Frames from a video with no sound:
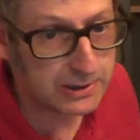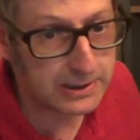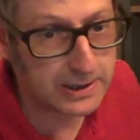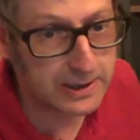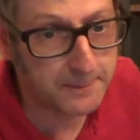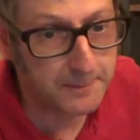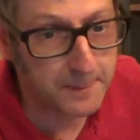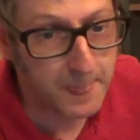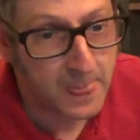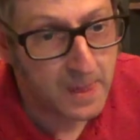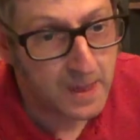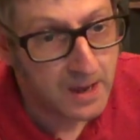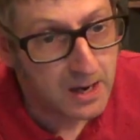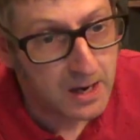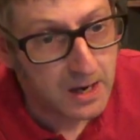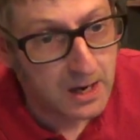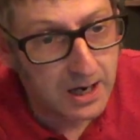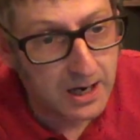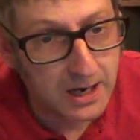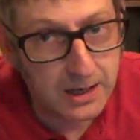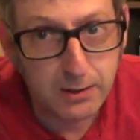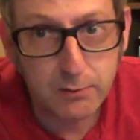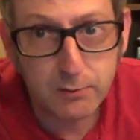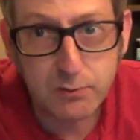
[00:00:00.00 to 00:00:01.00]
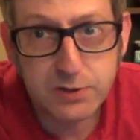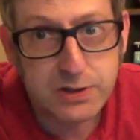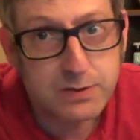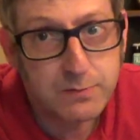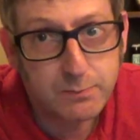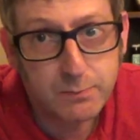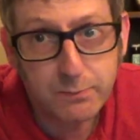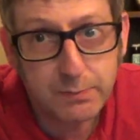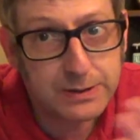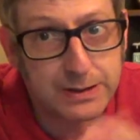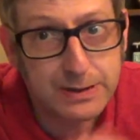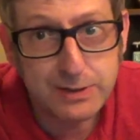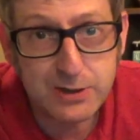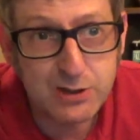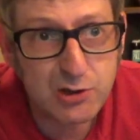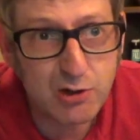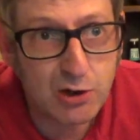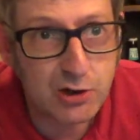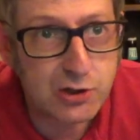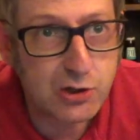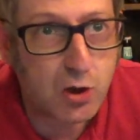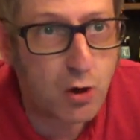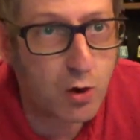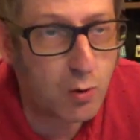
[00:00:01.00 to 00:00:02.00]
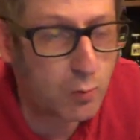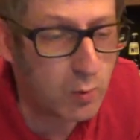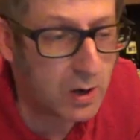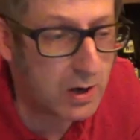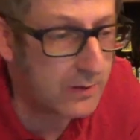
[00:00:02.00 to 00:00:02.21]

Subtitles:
isn't it? And obviously in this nice hot